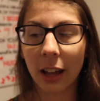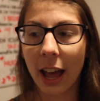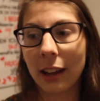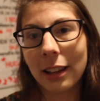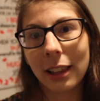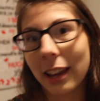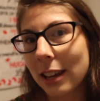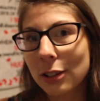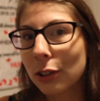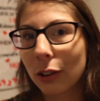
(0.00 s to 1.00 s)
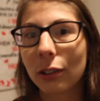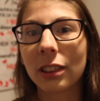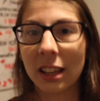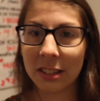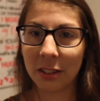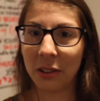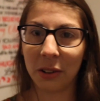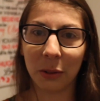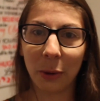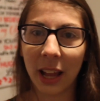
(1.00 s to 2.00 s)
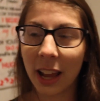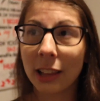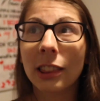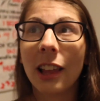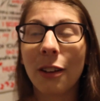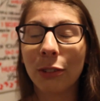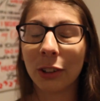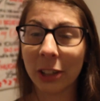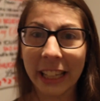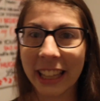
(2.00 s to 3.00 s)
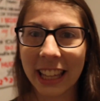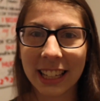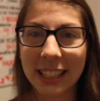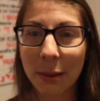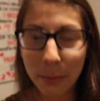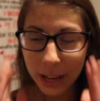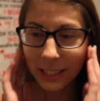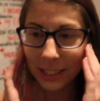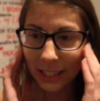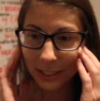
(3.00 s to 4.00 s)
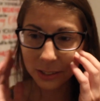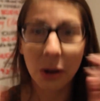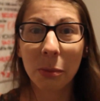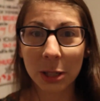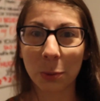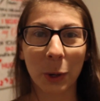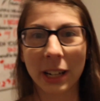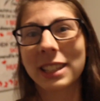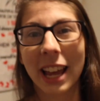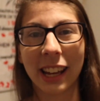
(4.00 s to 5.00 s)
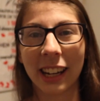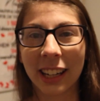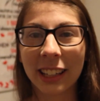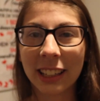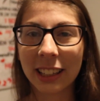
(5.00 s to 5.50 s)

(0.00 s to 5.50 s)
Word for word: And I get to learn things along the way. I love learning things. It makes things so much more exciting.